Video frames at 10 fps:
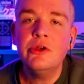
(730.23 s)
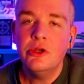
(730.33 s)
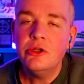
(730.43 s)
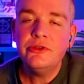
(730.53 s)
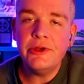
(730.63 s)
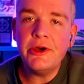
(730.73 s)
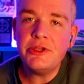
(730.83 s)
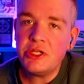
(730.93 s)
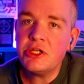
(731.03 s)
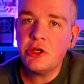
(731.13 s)
No, you
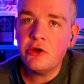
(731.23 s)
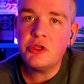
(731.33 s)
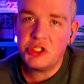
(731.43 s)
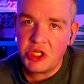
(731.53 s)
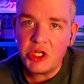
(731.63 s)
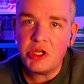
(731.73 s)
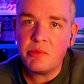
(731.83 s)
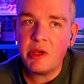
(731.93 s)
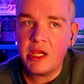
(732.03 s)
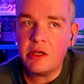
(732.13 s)
need to go to the gym
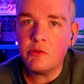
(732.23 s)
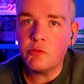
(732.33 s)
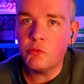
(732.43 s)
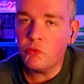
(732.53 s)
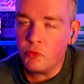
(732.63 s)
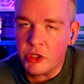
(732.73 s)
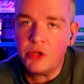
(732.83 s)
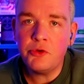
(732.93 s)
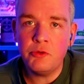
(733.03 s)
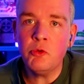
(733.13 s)
and
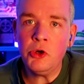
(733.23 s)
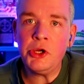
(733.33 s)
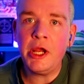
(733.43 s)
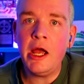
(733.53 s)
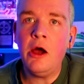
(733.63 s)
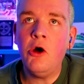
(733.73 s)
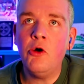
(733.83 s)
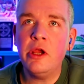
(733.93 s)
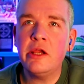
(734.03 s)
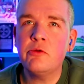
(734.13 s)
really work out
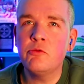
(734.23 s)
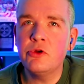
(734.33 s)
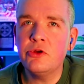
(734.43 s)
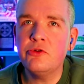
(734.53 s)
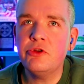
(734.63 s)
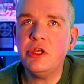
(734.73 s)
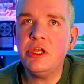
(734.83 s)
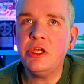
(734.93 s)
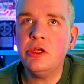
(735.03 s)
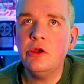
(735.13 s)
and
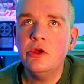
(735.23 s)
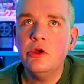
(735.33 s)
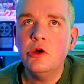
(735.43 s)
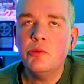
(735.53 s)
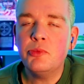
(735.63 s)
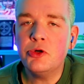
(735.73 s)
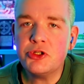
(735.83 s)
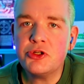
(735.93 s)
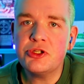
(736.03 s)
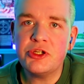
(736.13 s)
really push
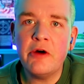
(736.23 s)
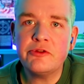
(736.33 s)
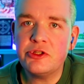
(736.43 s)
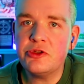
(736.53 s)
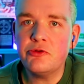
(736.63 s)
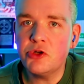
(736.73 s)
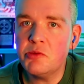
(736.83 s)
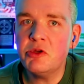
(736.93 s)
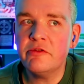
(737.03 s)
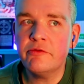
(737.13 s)
yourself to the
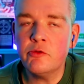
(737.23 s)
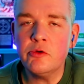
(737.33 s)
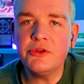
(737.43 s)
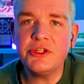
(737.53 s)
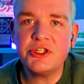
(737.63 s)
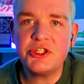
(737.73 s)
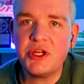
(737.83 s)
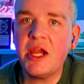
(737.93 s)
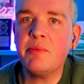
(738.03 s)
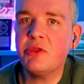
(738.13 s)
limit for the
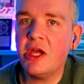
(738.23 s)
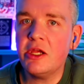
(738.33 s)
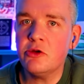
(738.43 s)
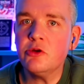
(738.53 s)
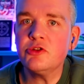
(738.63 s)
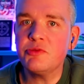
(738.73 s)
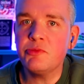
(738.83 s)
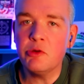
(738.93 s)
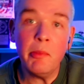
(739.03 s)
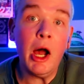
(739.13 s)
shape that your
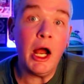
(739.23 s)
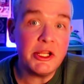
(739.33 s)
body's